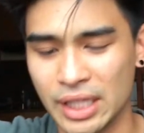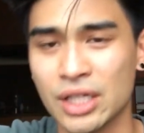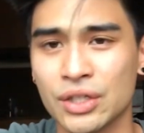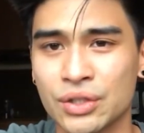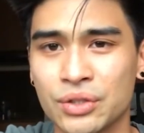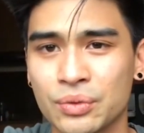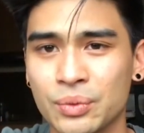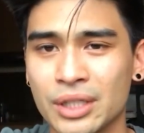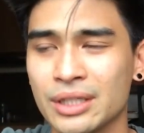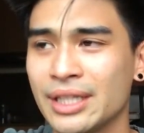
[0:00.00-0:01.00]
Everything here is
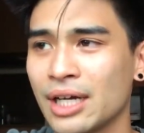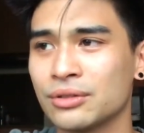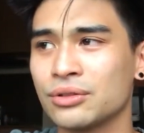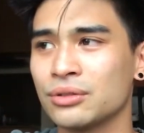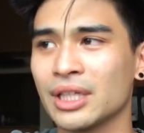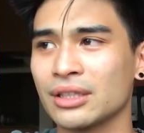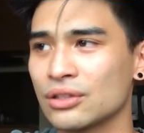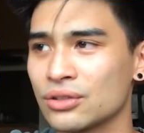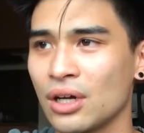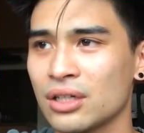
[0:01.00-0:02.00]
sweet, down to like